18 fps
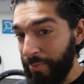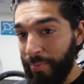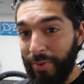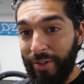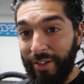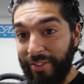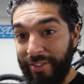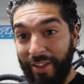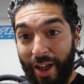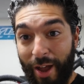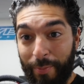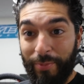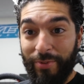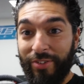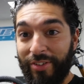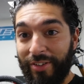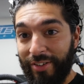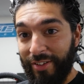But it's the
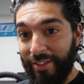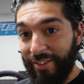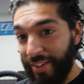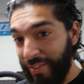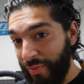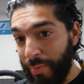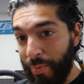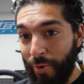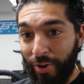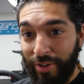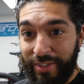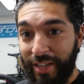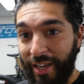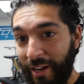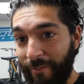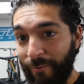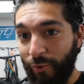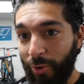opposite. It's even more
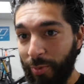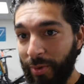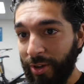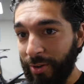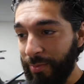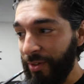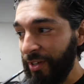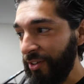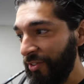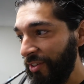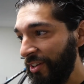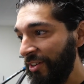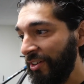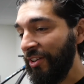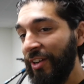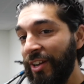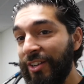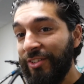exciting for a mountain bike
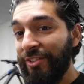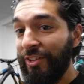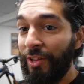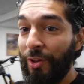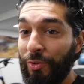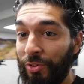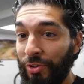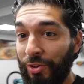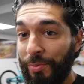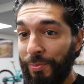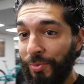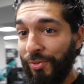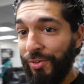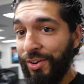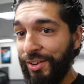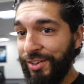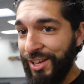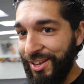rider. I just thought that was a good
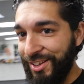point.